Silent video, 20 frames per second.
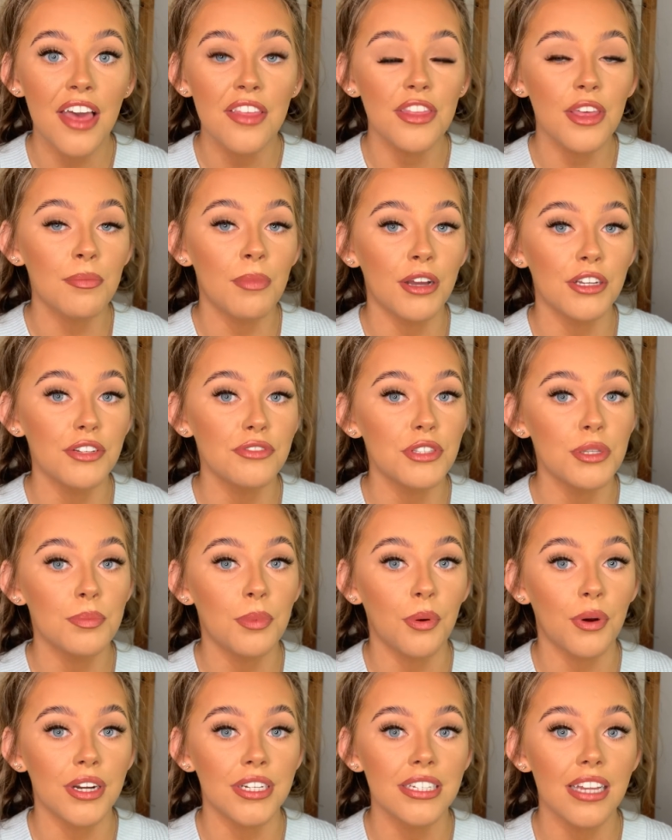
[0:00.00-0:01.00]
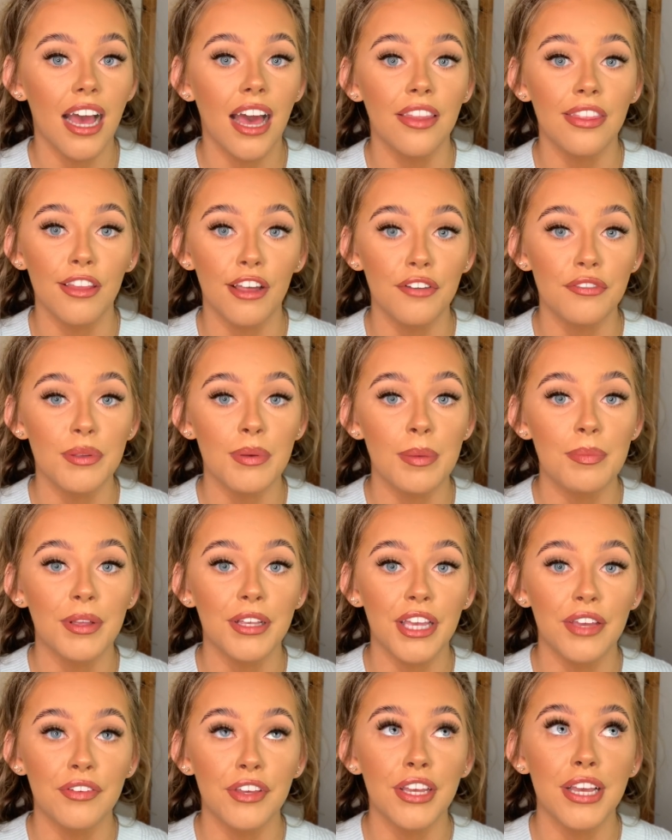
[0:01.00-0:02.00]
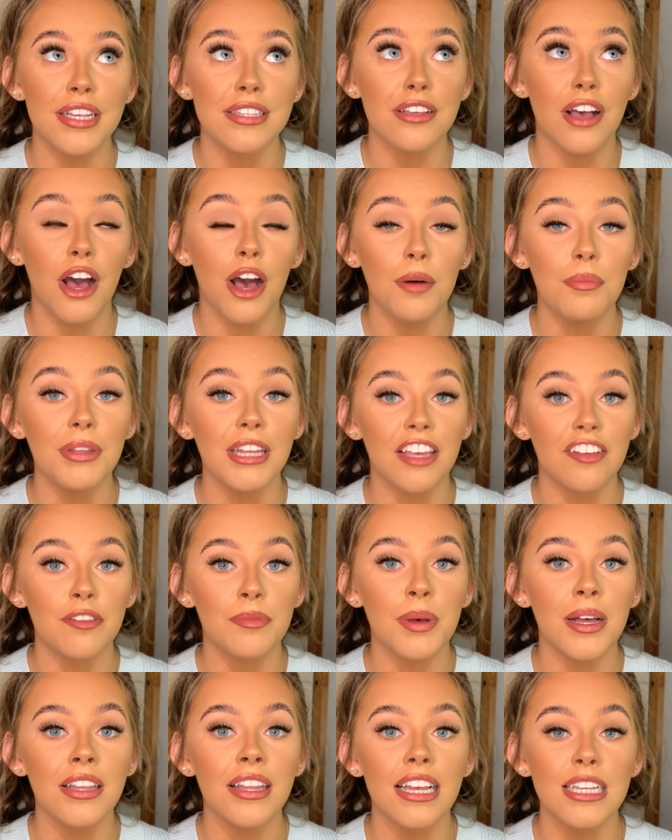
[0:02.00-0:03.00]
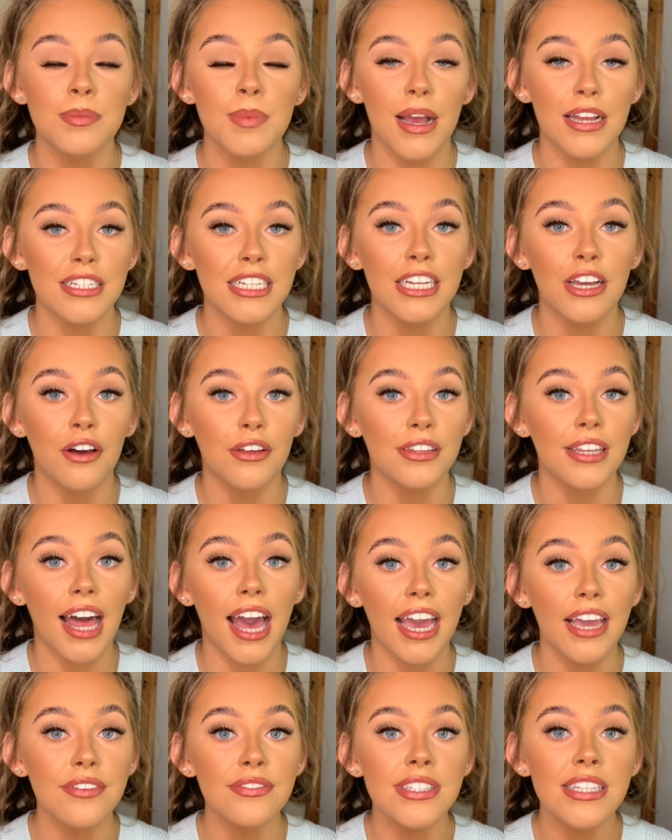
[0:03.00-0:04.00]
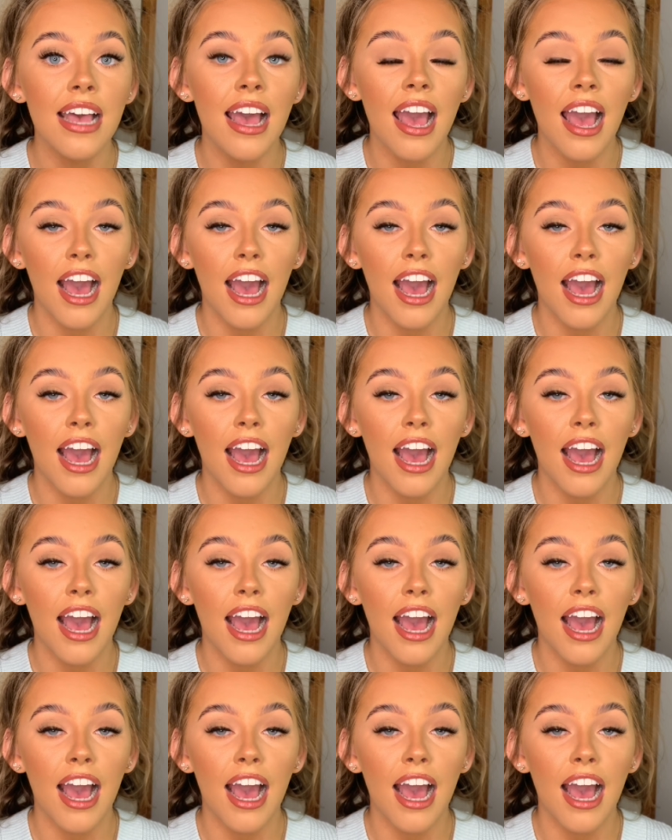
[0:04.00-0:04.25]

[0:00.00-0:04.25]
The amount of support and love that people give you is unbelievable, especially on lives.